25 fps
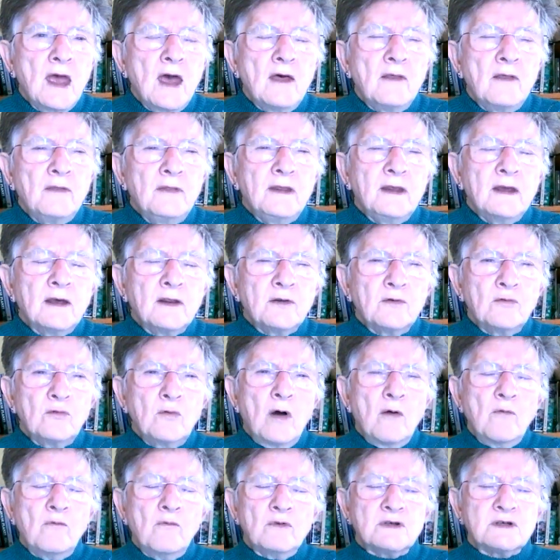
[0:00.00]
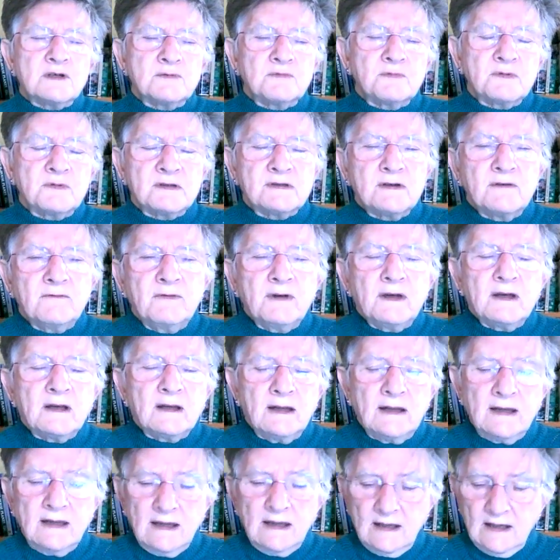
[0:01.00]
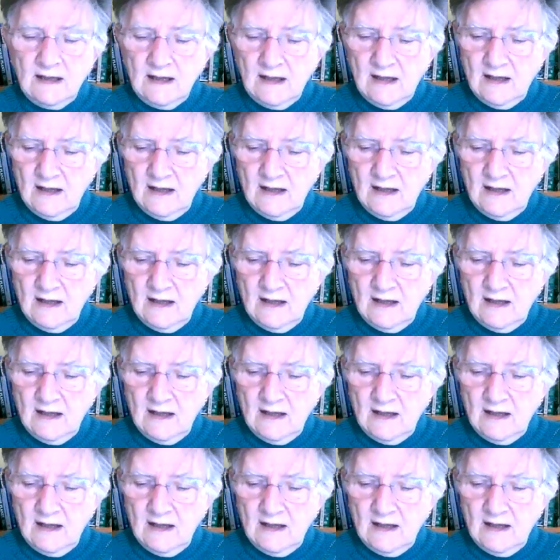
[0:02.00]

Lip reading: And the other one was specifically